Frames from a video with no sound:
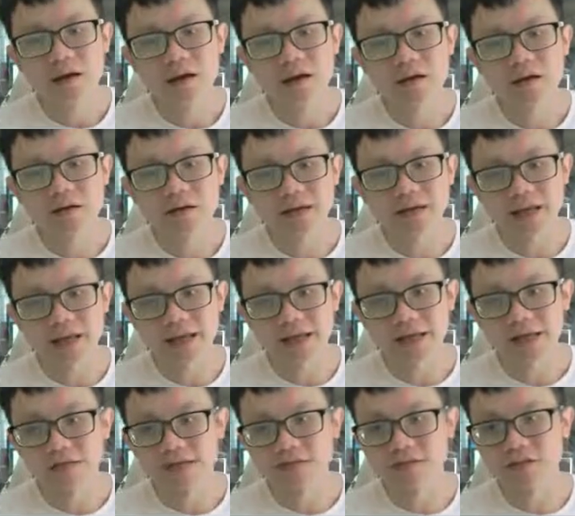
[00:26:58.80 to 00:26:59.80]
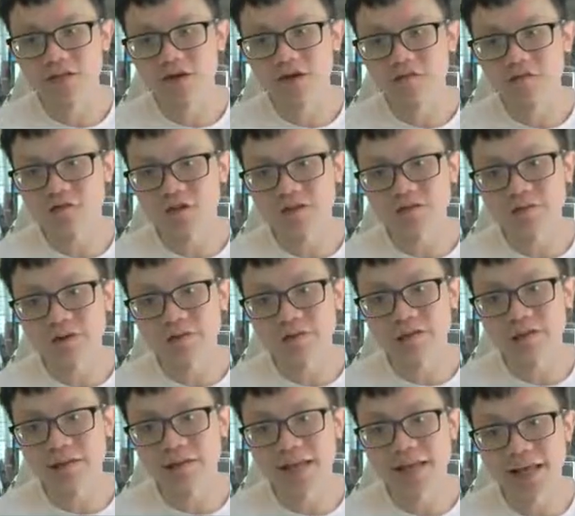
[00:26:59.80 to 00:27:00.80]
Okay, so of course when
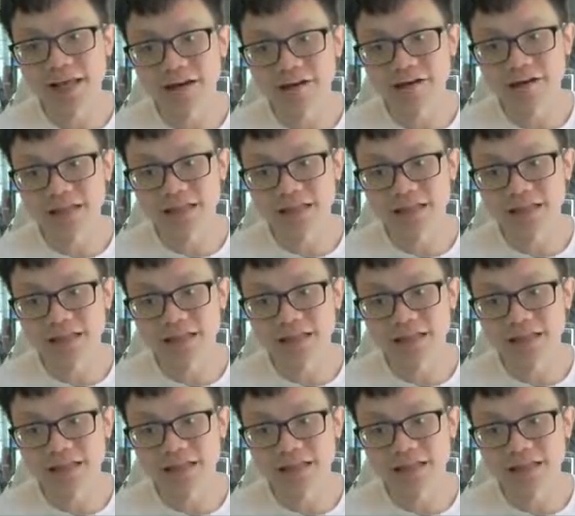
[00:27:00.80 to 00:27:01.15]
we inhale,